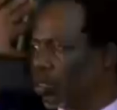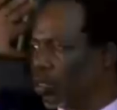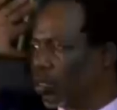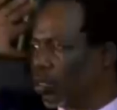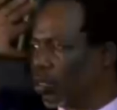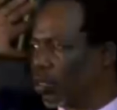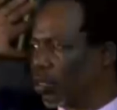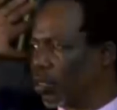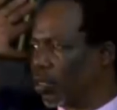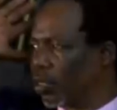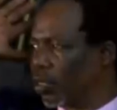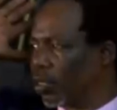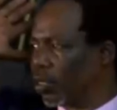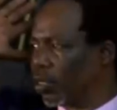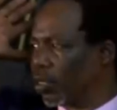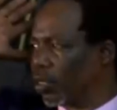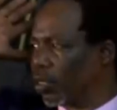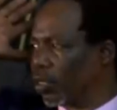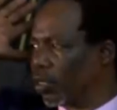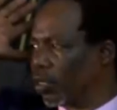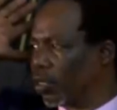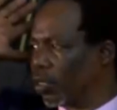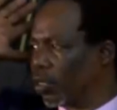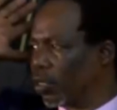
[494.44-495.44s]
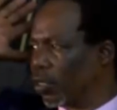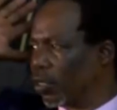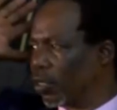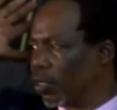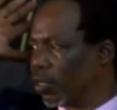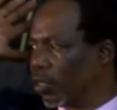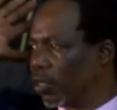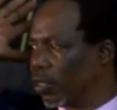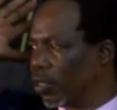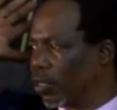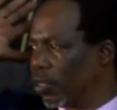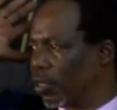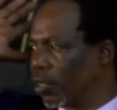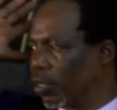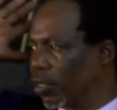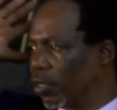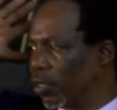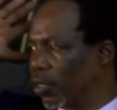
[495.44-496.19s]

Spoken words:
Nothing is said.